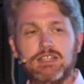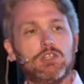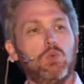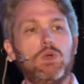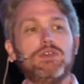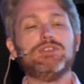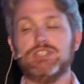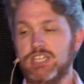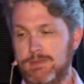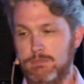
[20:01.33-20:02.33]
the with
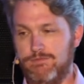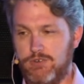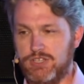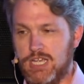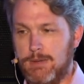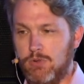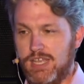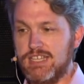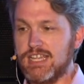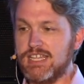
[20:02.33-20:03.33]
statement, for example.
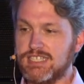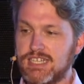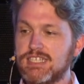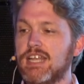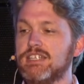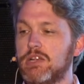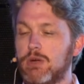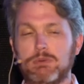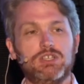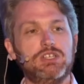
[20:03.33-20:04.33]
It is a syntactic
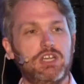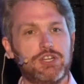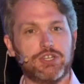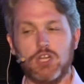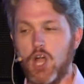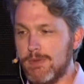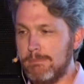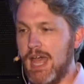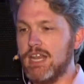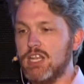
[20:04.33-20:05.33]
representation of a
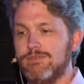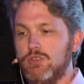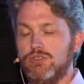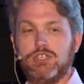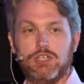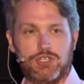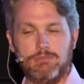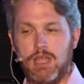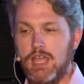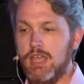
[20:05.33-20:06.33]
pattern of usage.
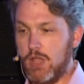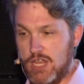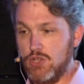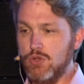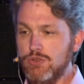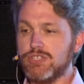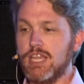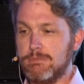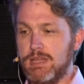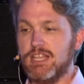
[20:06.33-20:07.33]
In use,
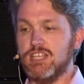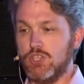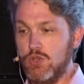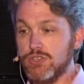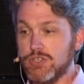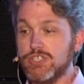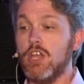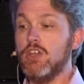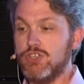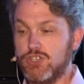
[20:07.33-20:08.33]
it means that users
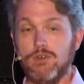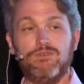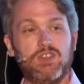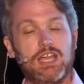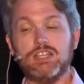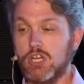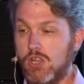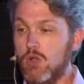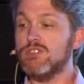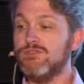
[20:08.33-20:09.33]
don't forget to
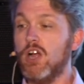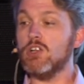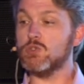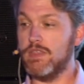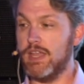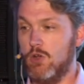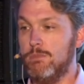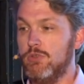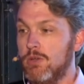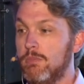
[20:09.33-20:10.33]
close files when they
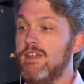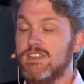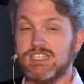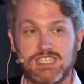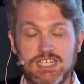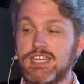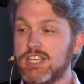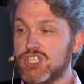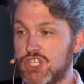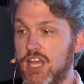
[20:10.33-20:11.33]
open them. The
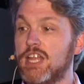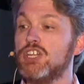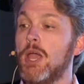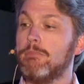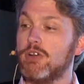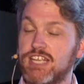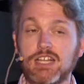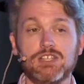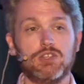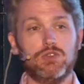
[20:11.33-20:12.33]
syntax change
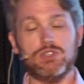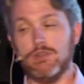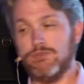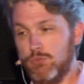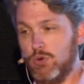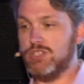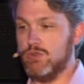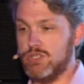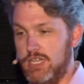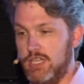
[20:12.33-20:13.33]
protects the user from
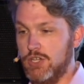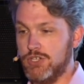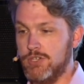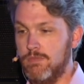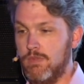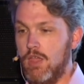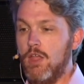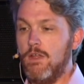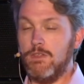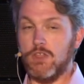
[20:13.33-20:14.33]
resource leakage. The